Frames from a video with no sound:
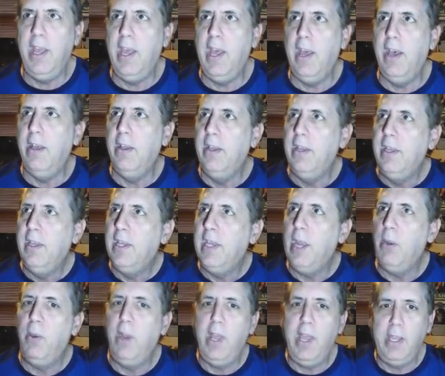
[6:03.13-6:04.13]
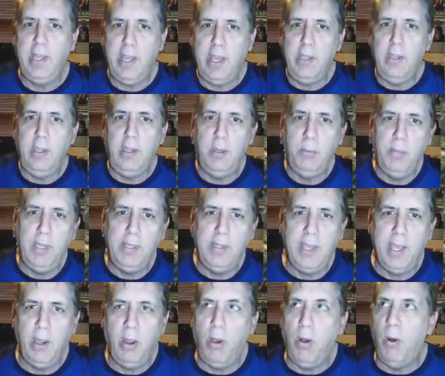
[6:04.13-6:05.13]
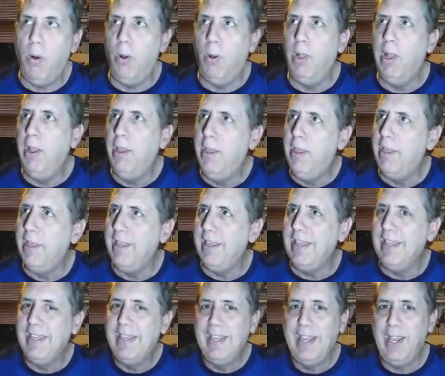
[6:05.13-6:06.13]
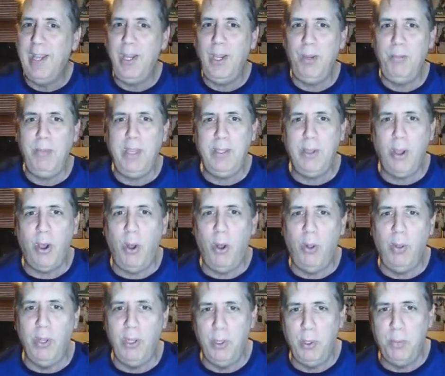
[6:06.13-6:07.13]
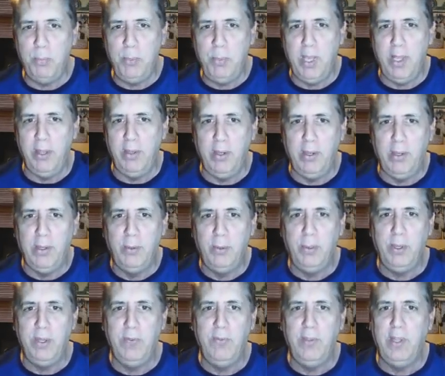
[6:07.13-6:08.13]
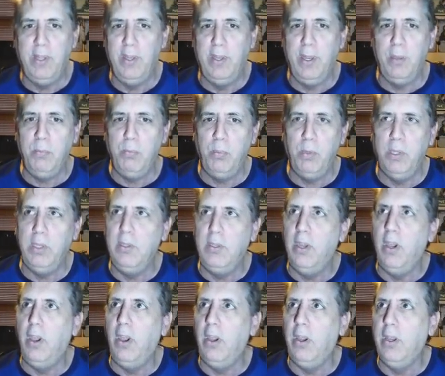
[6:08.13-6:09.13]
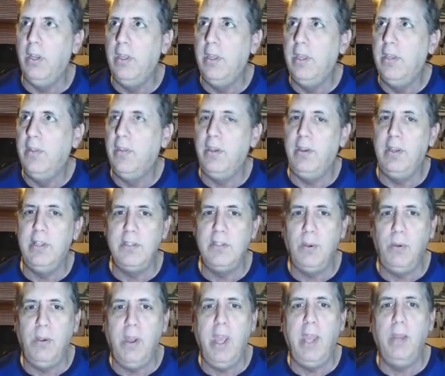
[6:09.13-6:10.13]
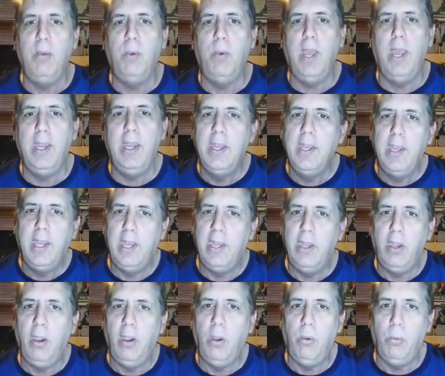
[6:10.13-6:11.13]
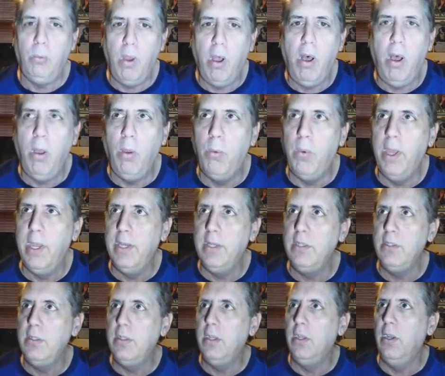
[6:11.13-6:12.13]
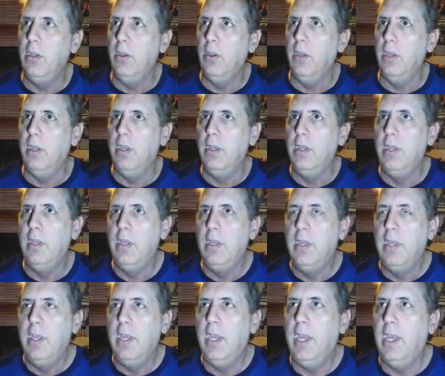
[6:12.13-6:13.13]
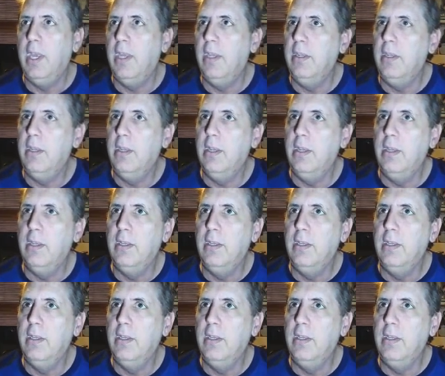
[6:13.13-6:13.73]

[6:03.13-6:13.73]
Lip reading: out. Yeah, well, how are you going to make that hole? How are you going to make the hole in the pillar where you fill it up with dirt? There is a right way, and there are wrong ways to do it. And